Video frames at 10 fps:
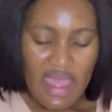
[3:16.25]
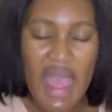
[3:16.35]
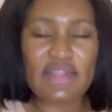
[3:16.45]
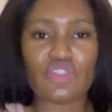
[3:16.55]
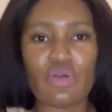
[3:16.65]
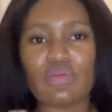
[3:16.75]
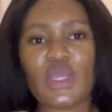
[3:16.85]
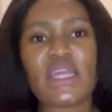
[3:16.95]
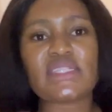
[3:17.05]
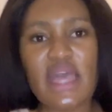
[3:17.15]
I don't
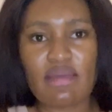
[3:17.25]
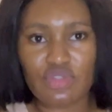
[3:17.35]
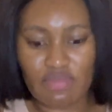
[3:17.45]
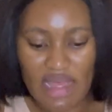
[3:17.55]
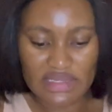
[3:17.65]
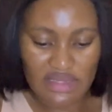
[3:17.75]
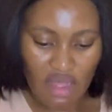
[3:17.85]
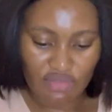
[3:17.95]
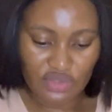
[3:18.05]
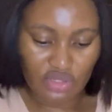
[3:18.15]
get time to
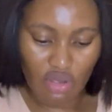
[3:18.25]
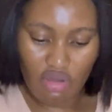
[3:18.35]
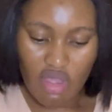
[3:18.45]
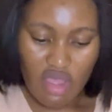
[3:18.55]
myself. So